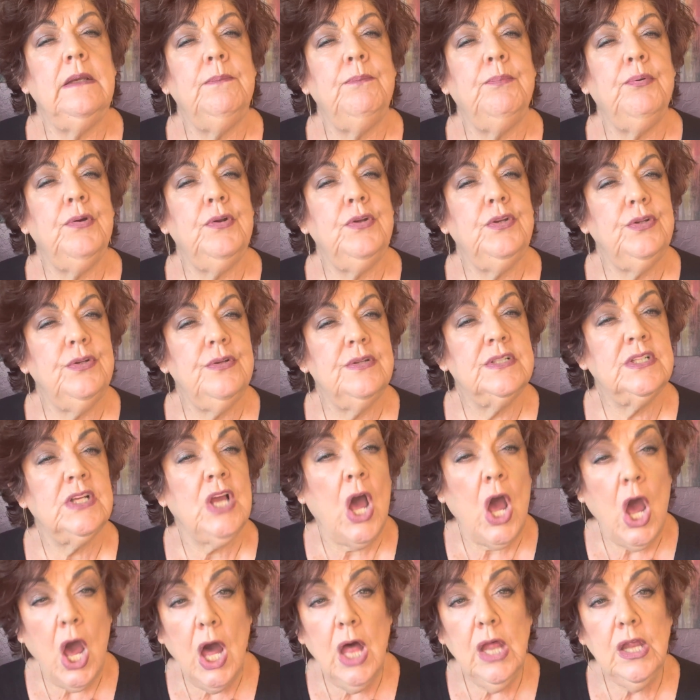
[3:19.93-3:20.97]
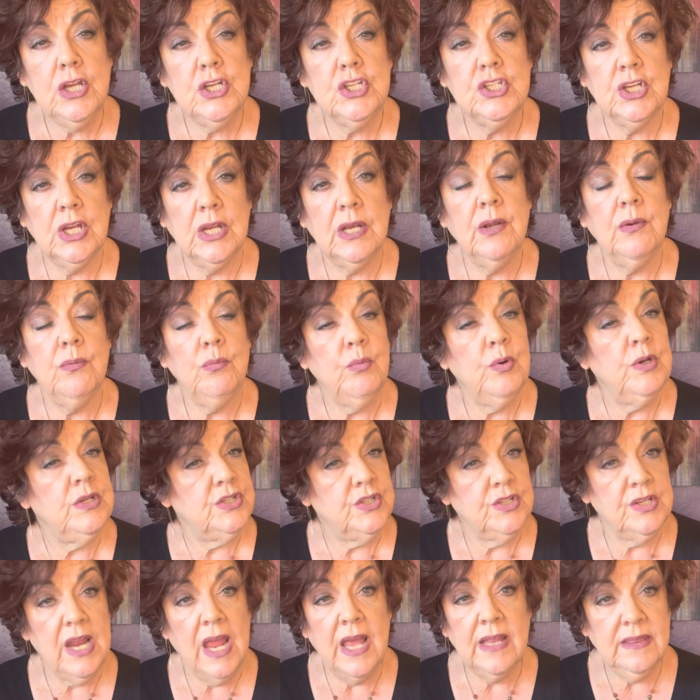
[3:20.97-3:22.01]
produce collagen,
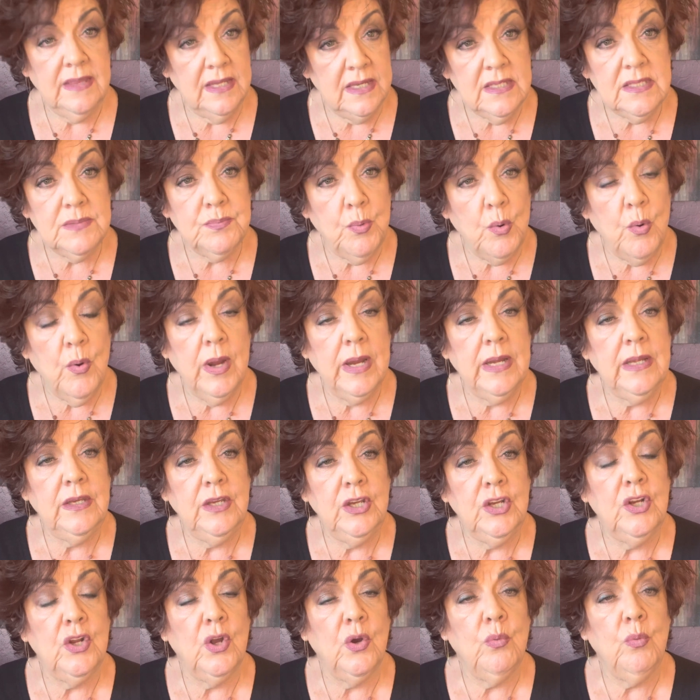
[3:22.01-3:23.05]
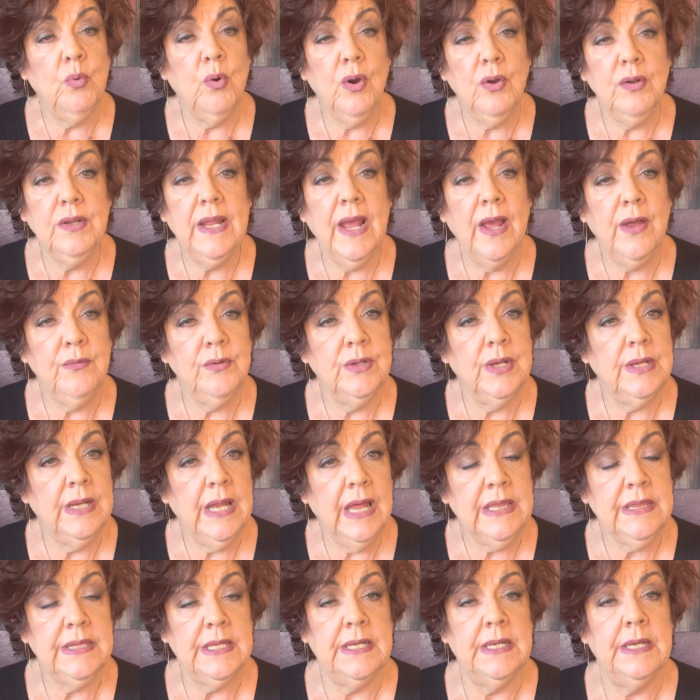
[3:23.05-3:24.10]
which at this point, you know, we're down to
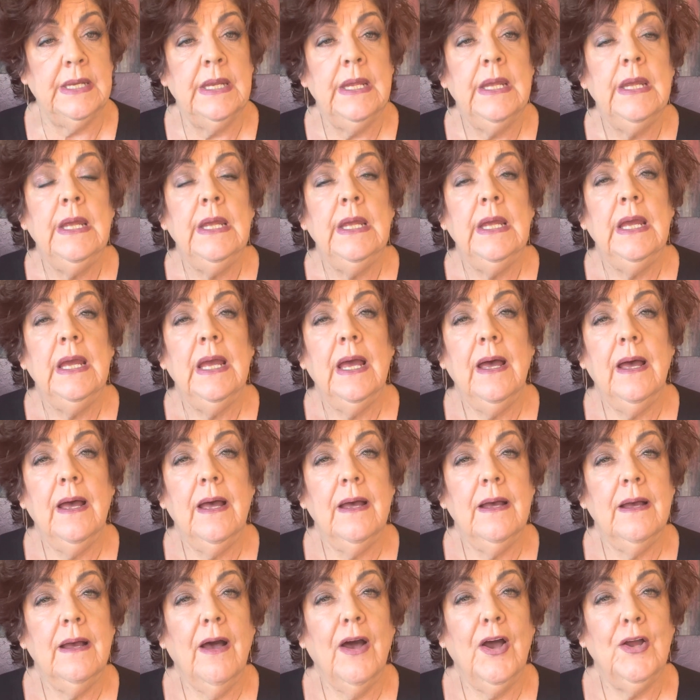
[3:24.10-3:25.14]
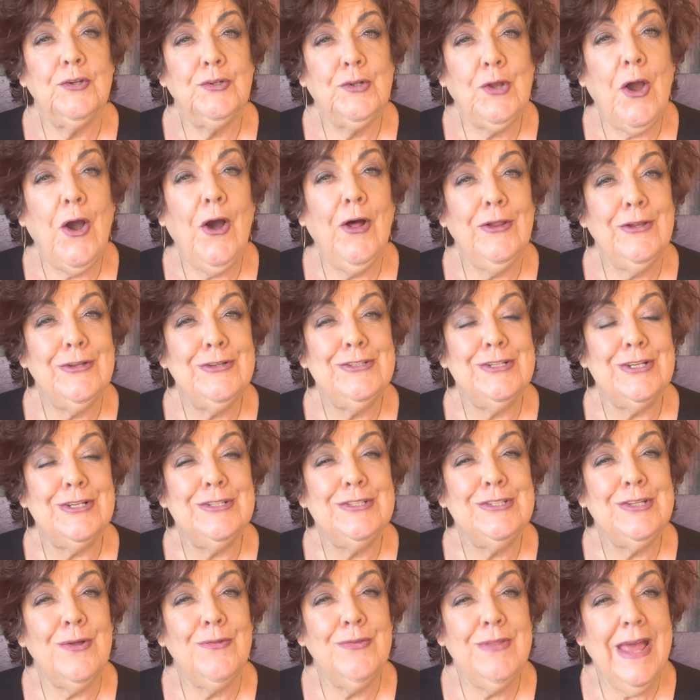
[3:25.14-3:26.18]
nothing on collagen.
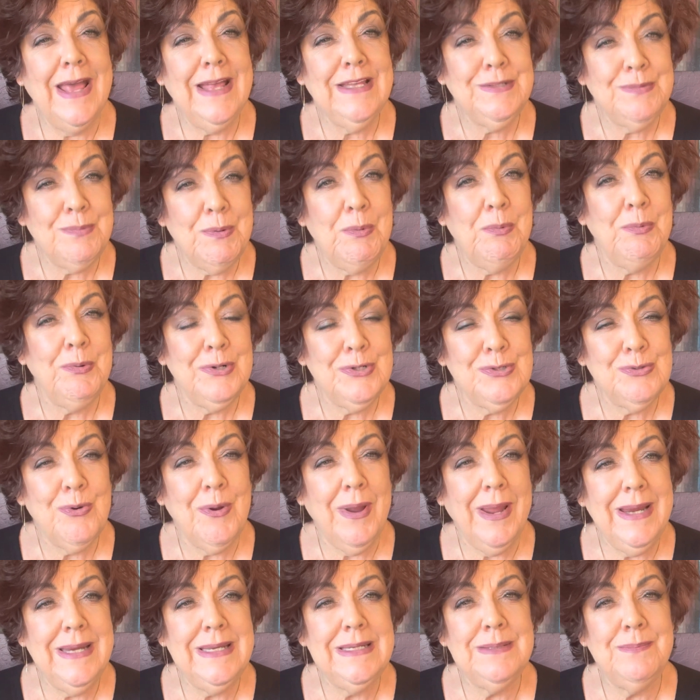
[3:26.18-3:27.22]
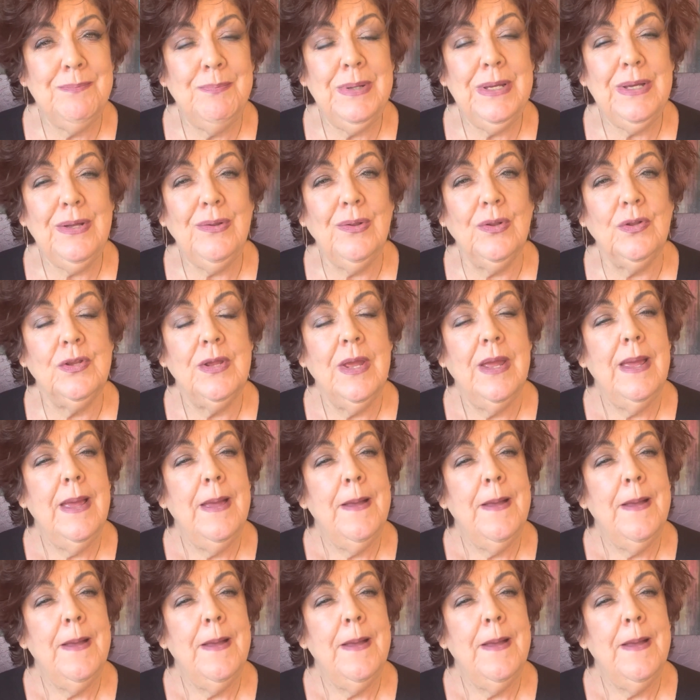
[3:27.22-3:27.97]
So that's what we're trying to build.